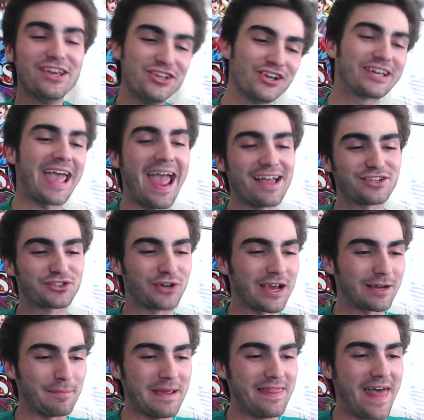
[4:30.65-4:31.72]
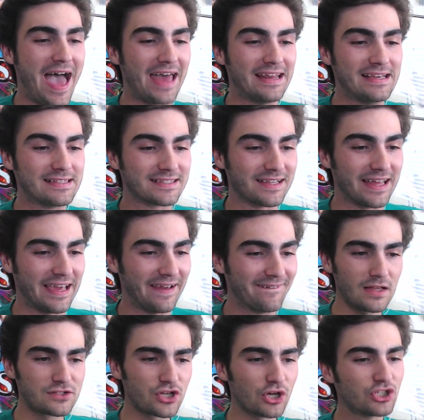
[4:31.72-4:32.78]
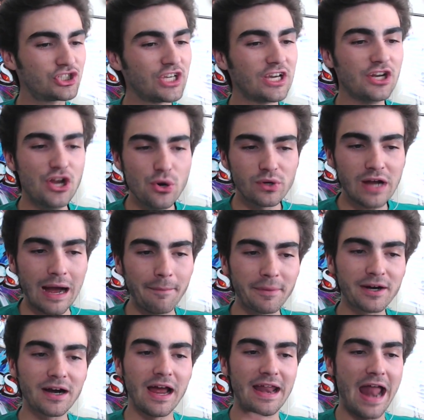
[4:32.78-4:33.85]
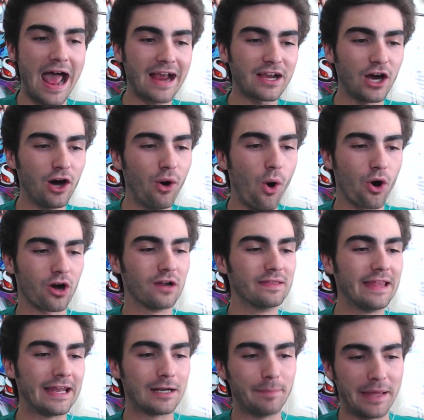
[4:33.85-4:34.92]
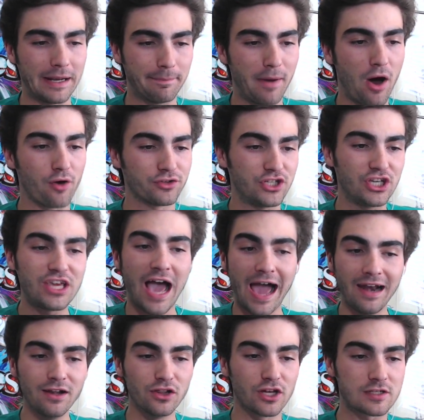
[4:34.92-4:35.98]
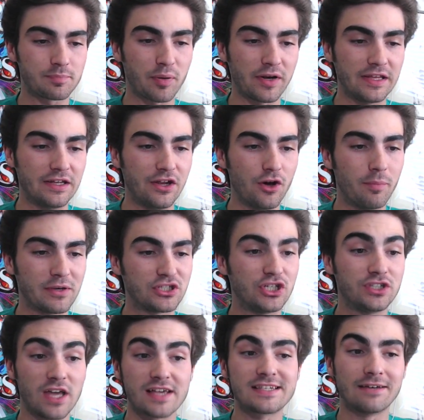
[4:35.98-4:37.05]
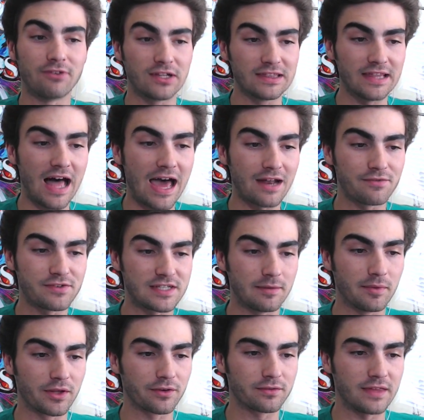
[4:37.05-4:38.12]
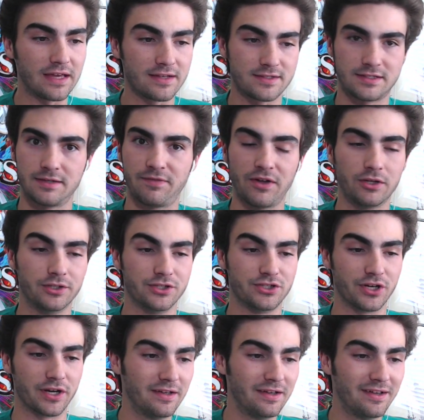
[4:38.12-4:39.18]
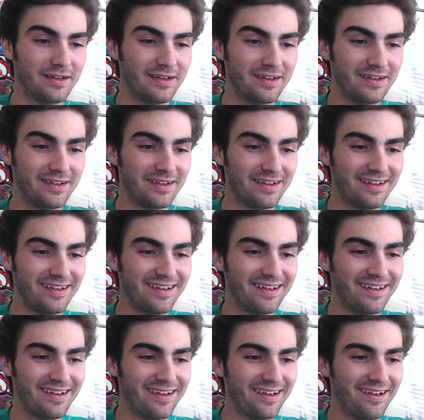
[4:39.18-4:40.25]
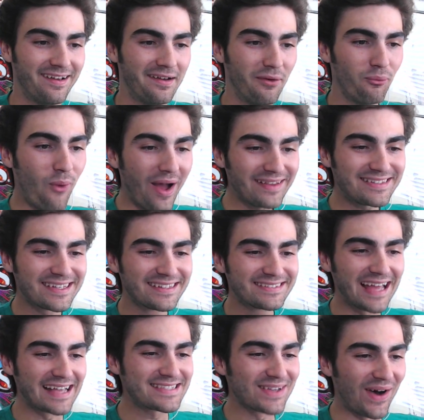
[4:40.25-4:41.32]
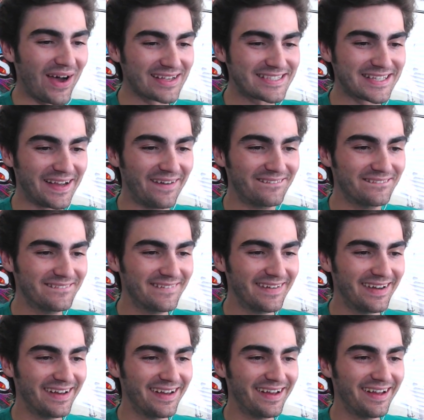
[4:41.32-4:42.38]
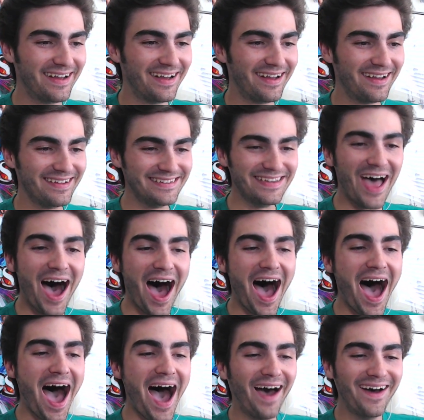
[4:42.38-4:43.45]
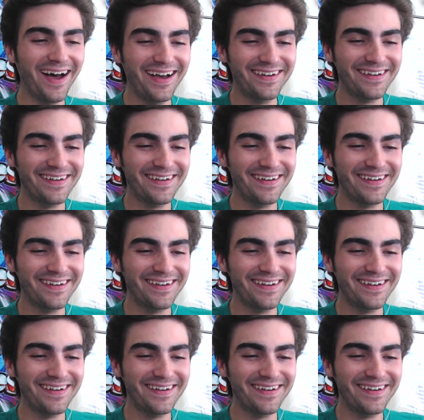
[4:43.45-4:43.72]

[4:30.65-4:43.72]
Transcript: You can't trick me that easily. So is she a newcomer, an echo, or a little bit of both? She kind of looks pretty new, but she does have a lot of similar things to Villager. What? That's awesome! No!